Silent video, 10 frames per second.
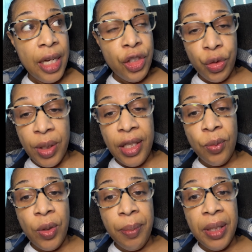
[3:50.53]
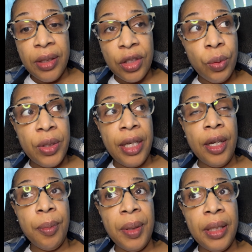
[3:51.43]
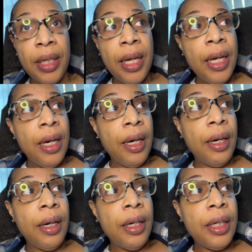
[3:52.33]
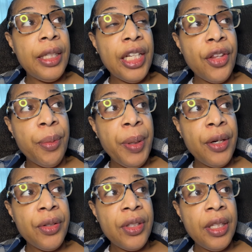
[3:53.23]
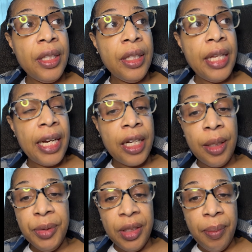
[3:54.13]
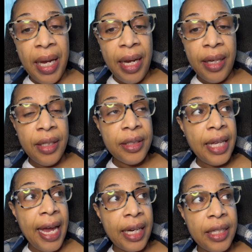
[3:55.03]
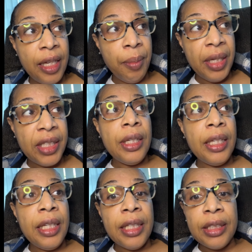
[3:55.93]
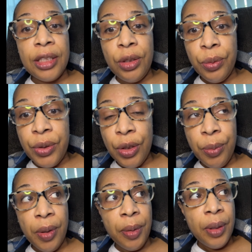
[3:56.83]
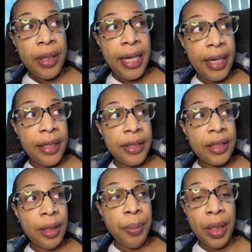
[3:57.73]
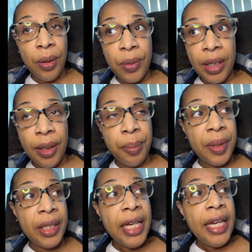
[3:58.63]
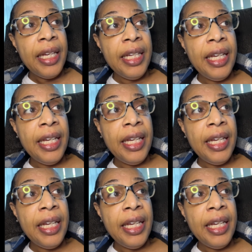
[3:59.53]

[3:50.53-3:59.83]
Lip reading: treating women so terribly. Another person that comes to mind is Academics. He is a YouTuber that is blown up, but he